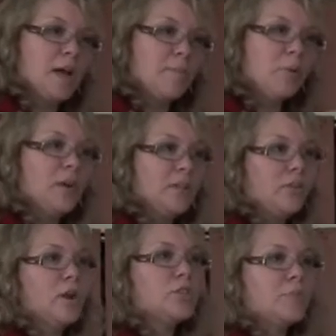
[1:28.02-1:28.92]
up one of the
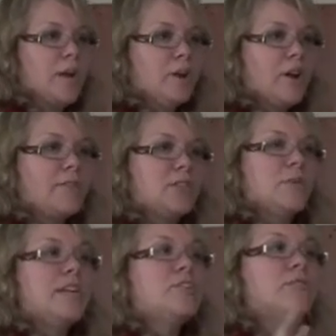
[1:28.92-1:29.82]
larger paragraphs so
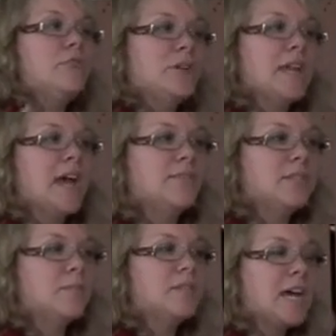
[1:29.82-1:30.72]
each of you can have
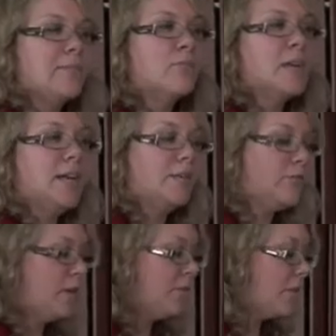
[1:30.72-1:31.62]
some time reading in
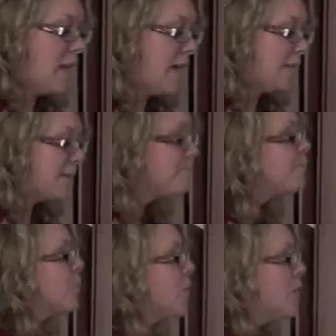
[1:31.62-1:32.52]
front of the class.
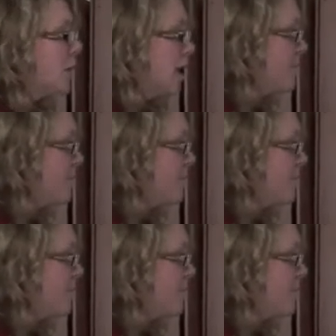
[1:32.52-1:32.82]
Okay?